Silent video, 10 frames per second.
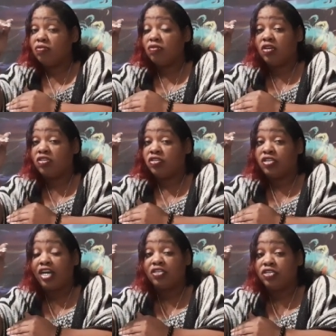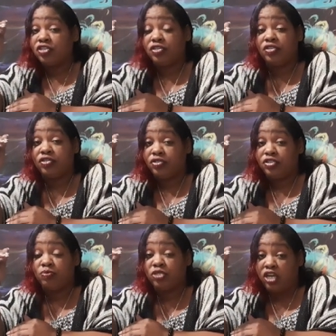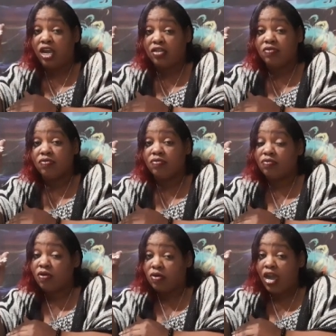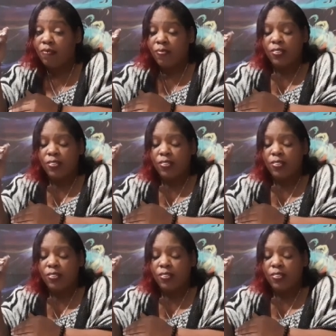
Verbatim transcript: Because that's some shit, okay?